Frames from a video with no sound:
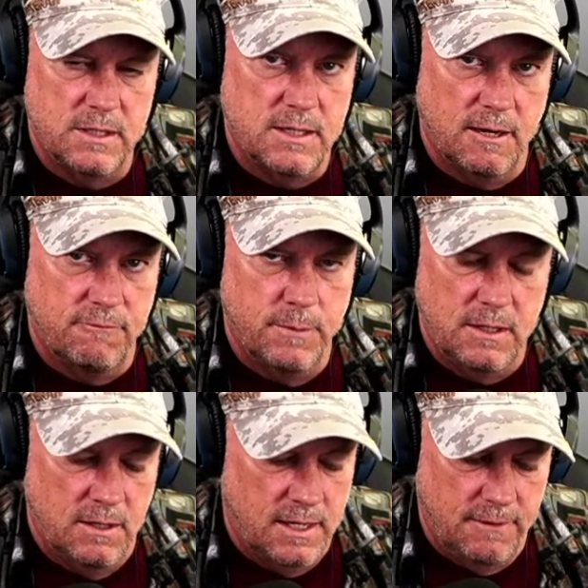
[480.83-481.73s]
government,
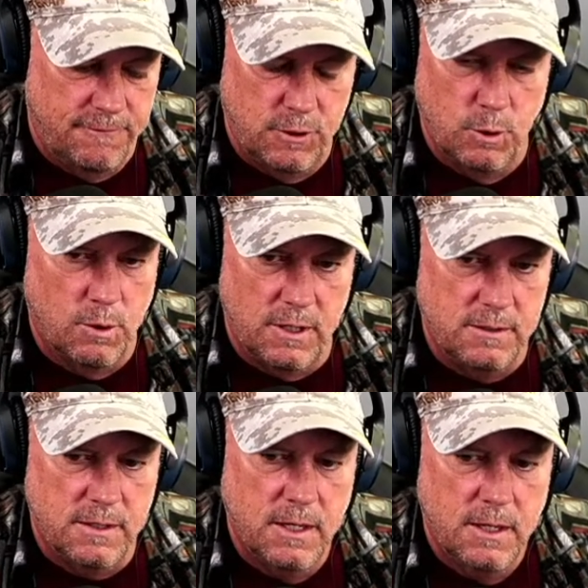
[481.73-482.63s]
line of
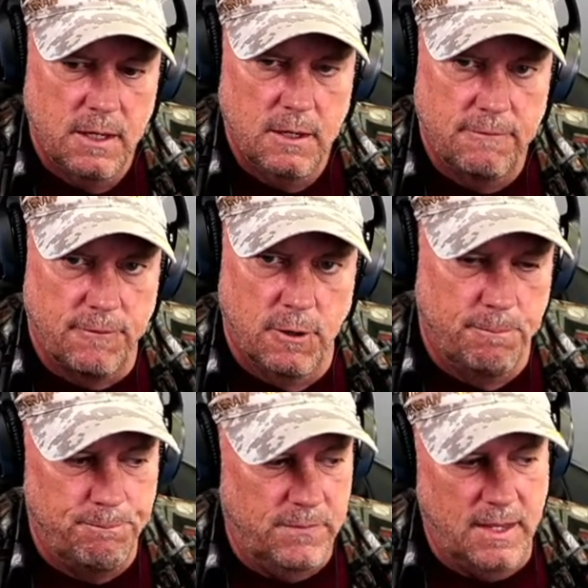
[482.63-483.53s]
authorities
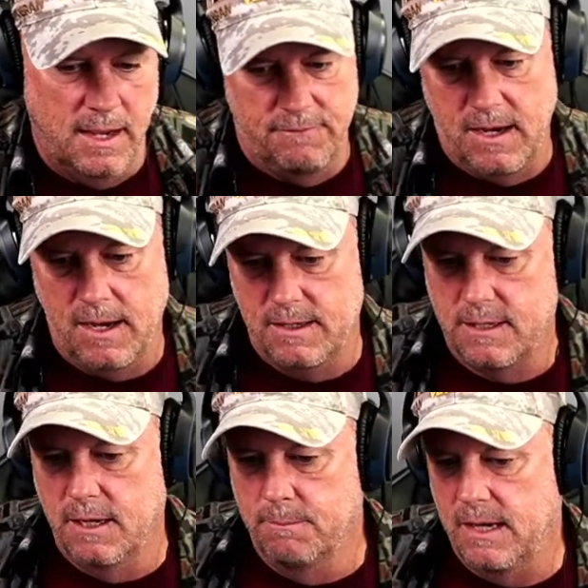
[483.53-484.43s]
I've got
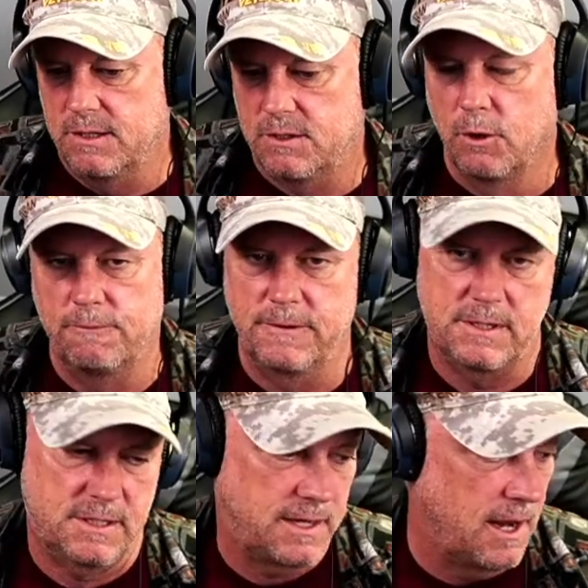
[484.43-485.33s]
my SOFA
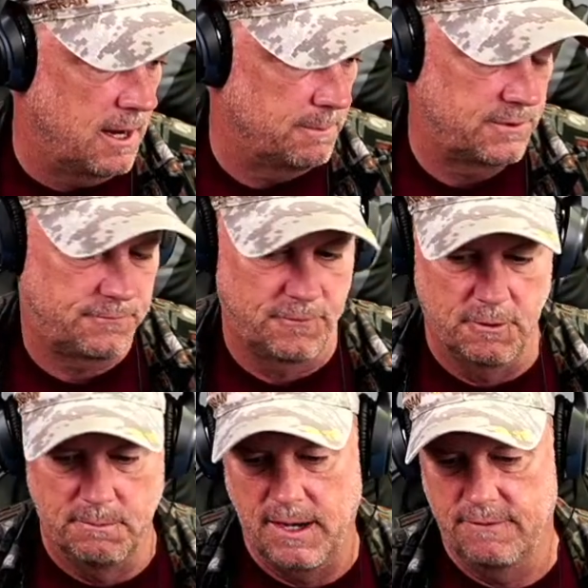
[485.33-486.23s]
stamps
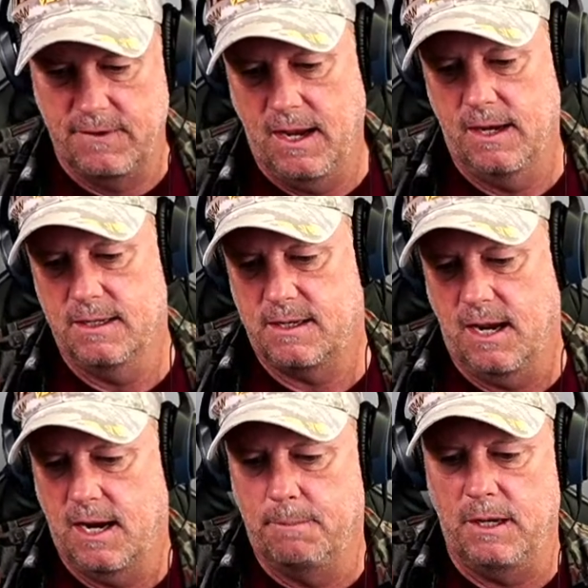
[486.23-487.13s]
from
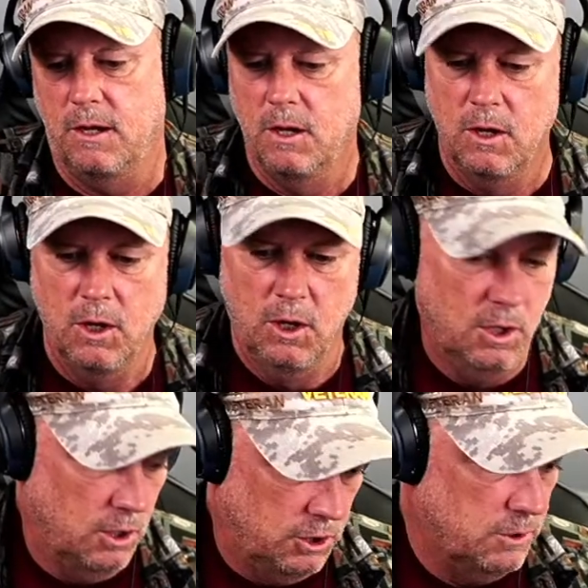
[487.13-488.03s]
Afghanistan. I mean,
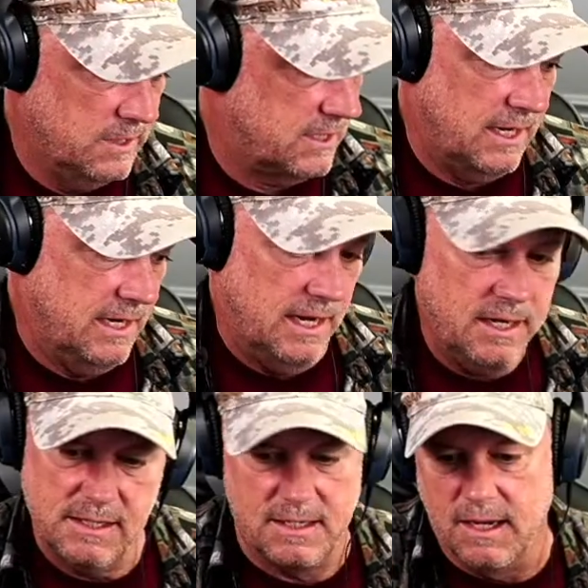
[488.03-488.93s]
USA
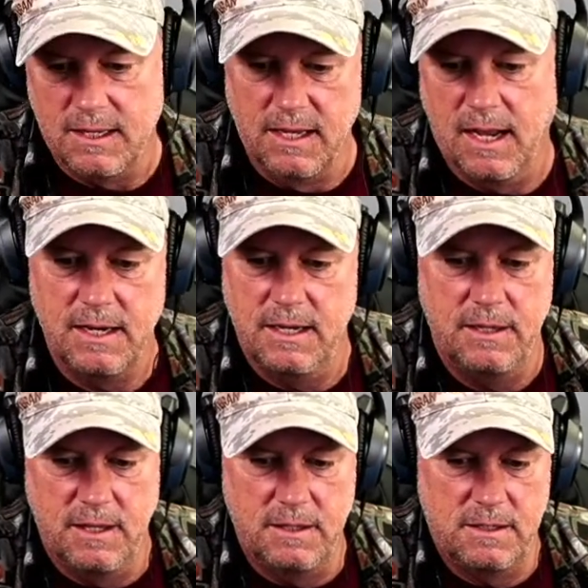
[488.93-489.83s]
Today said that
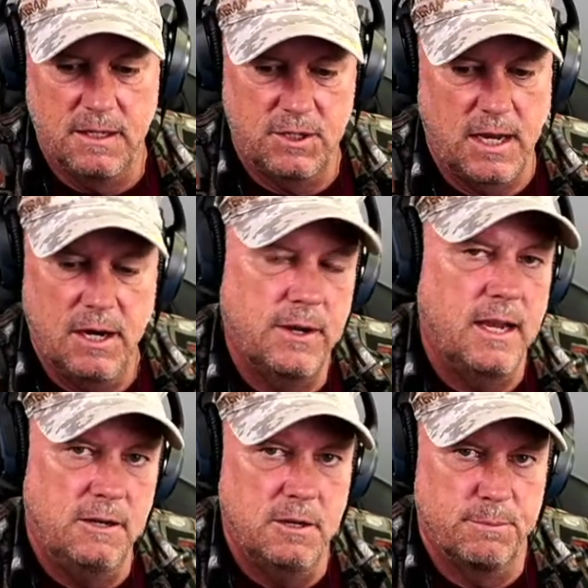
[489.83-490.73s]

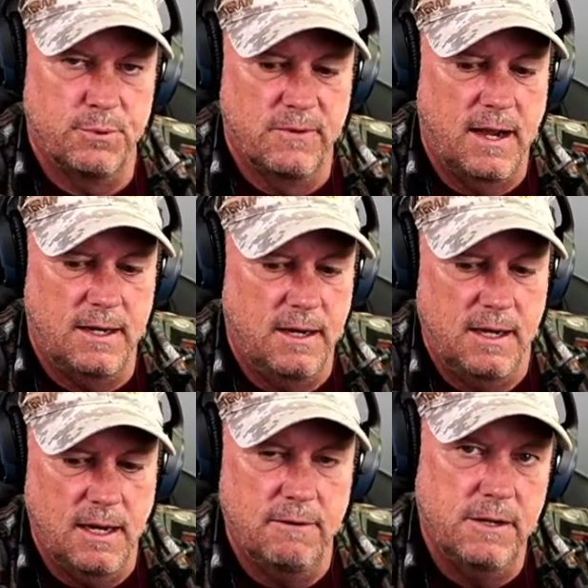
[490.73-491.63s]
Shadowgate didn't provide
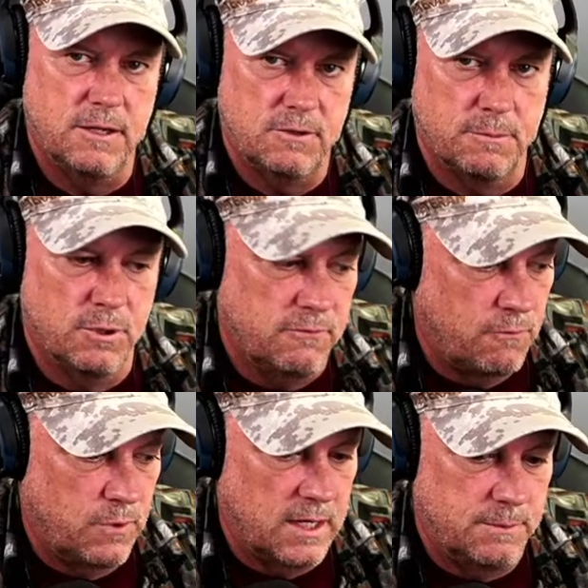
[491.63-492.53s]
any evidence or proof of
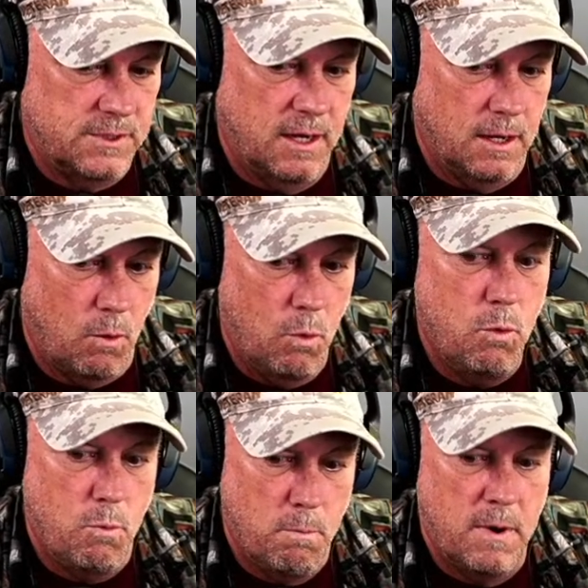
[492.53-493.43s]
what I'm saying.
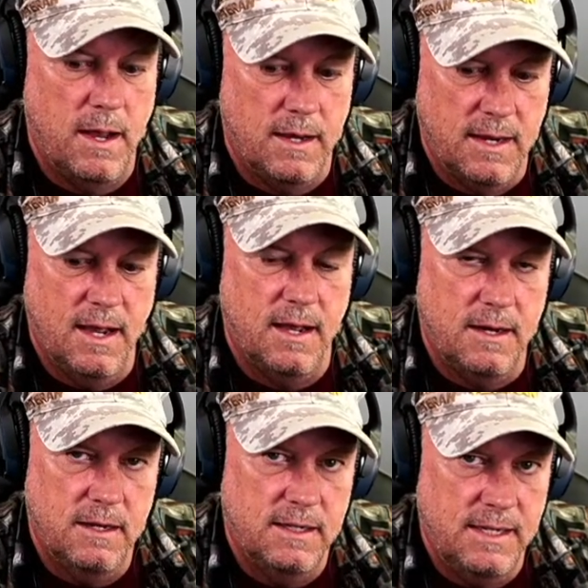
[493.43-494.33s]
Oh my God.
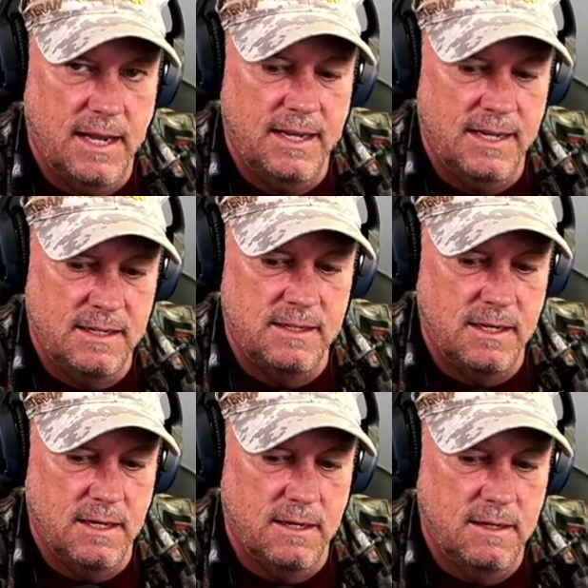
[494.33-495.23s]
Yeah, it
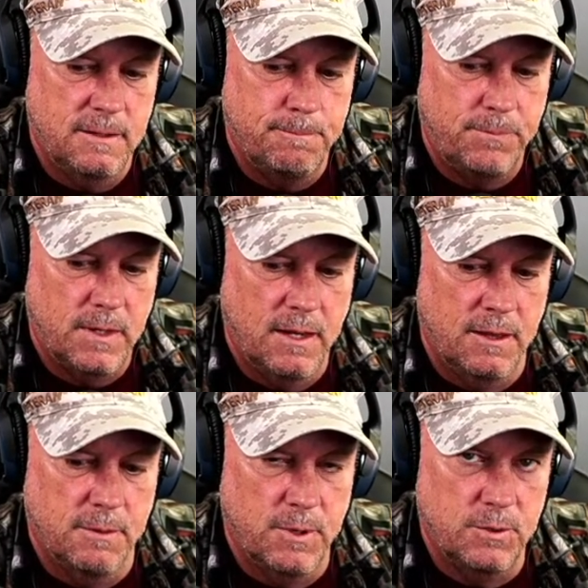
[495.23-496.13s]
did. And
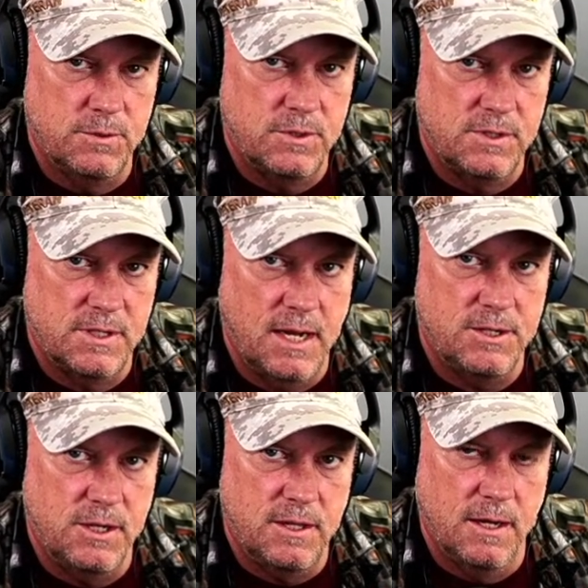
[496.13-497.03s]
the most
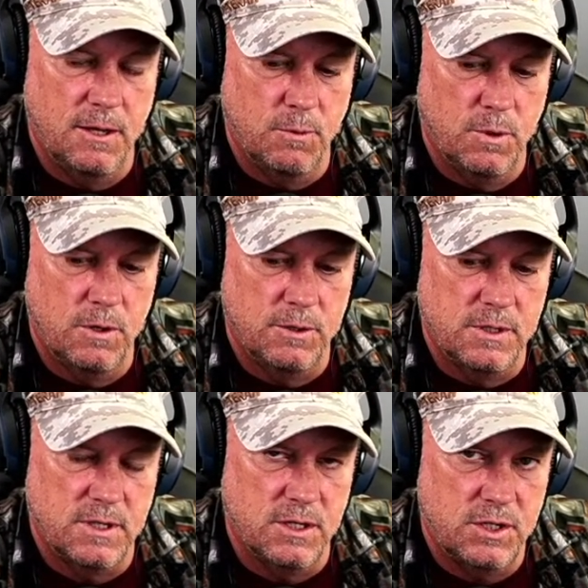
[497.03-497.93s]
sketchy thing in the world
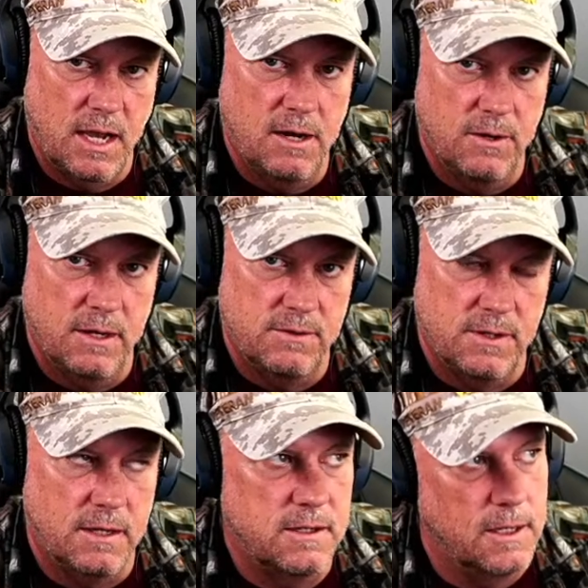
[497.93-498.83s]
is
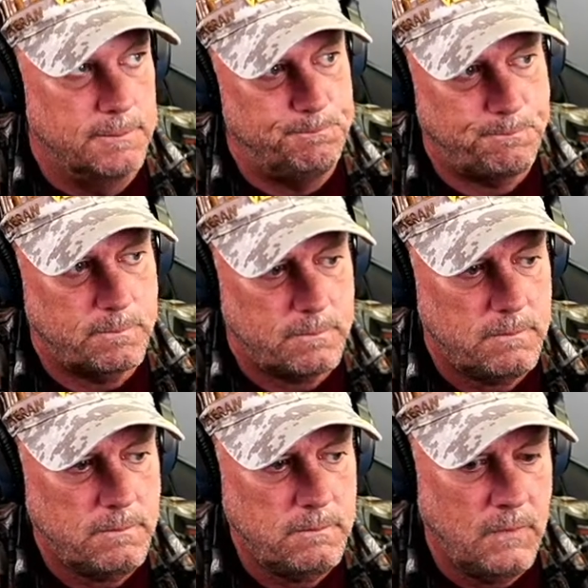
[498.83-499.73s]
that
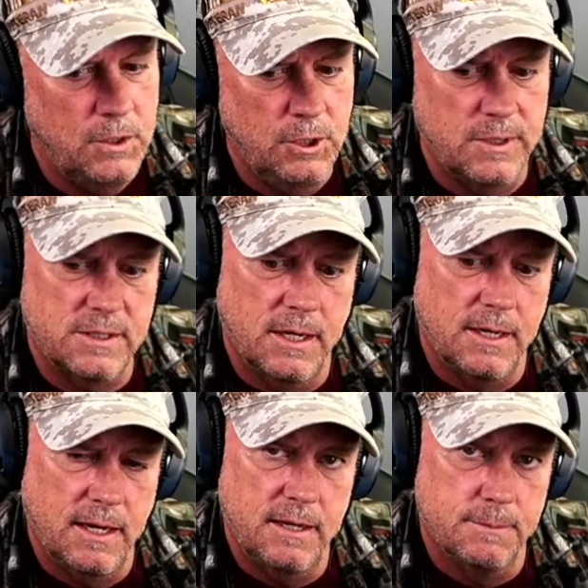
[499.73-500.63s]
USA
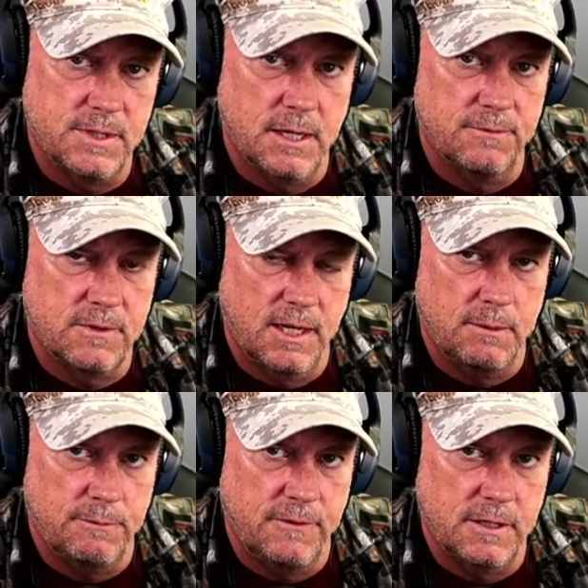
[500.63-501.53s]
Today themselves claimed
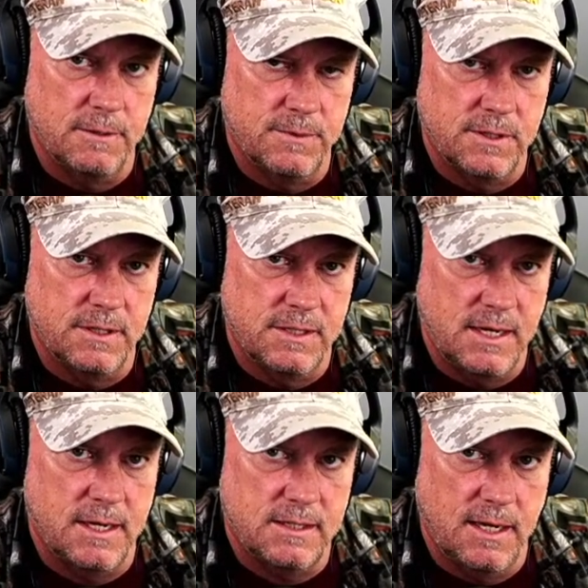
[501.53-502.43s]
to be victims of the
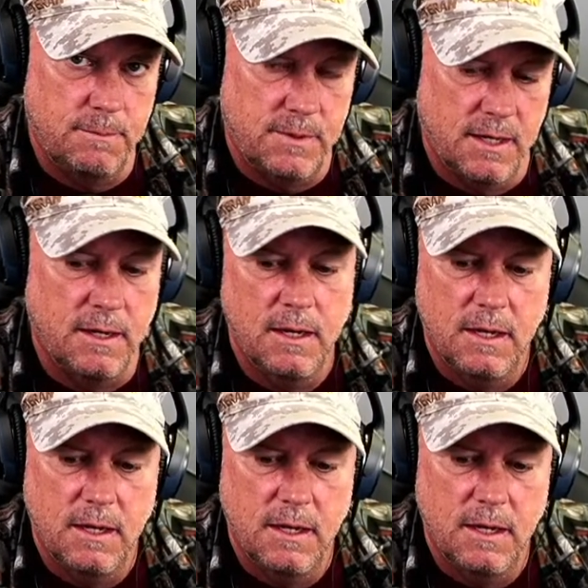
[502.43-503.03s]
exact same thing.